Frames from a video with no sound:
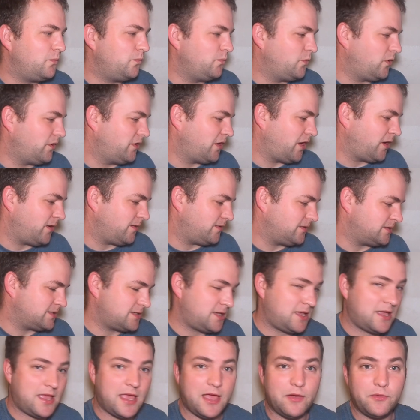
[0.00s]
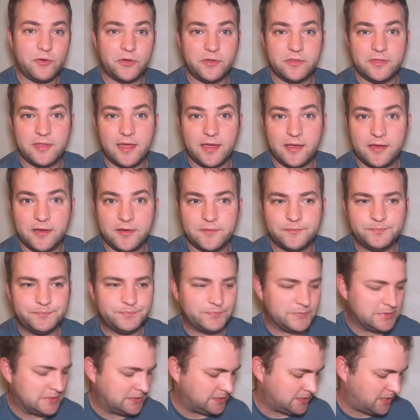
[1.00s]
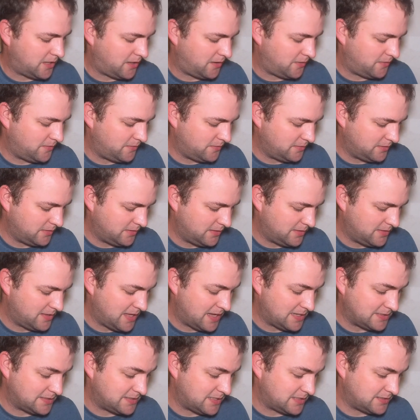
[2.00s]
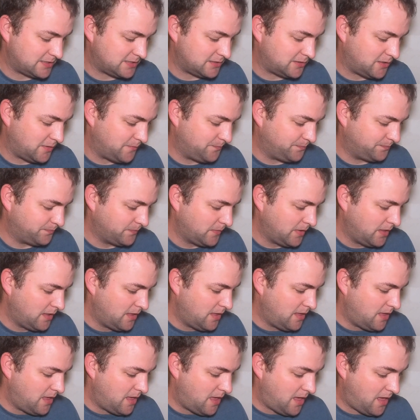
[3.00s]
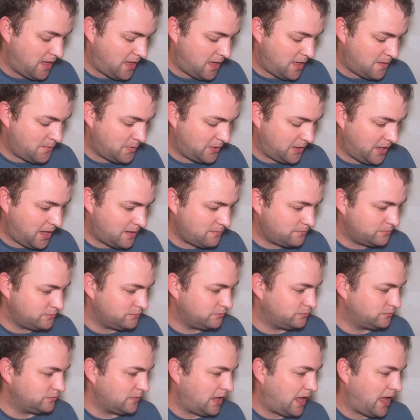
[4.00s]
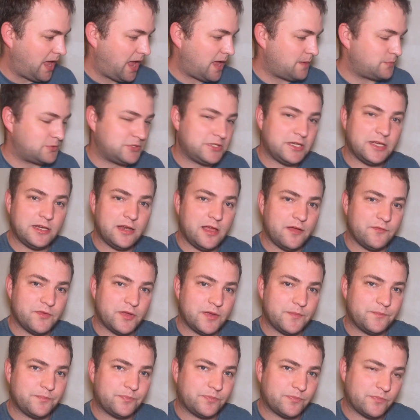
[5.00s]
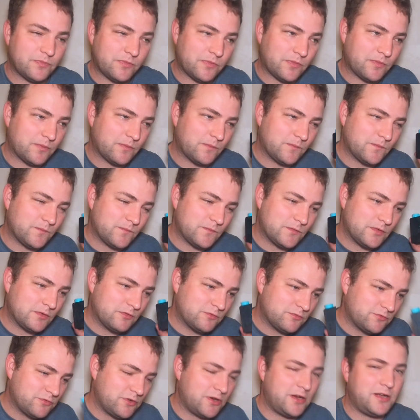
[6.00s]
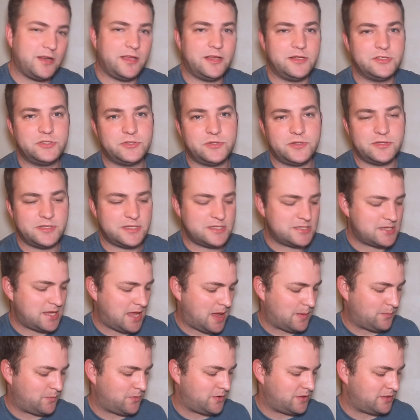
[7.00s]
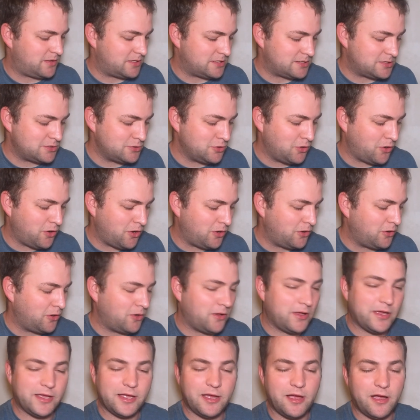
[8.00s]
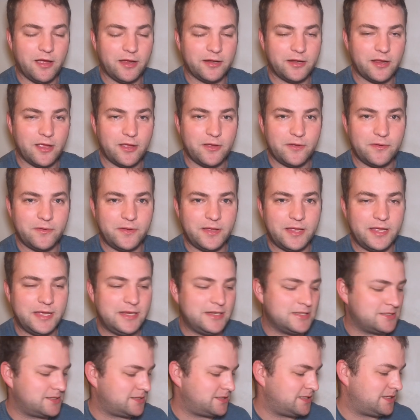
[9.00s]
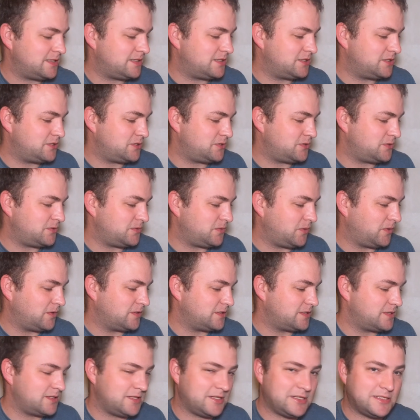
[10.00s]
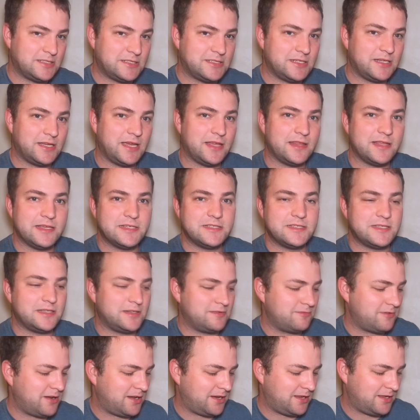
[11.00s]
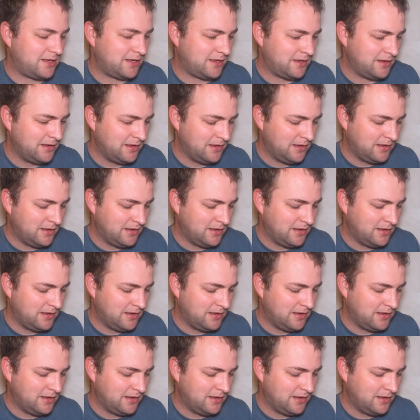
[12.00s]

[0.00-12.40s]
knows how good they are, so that says a lot. But yeah, absolutely love it. Really enjoyed this camera. There's not a lot I know he doesn't need to do onto this to get this thing ready,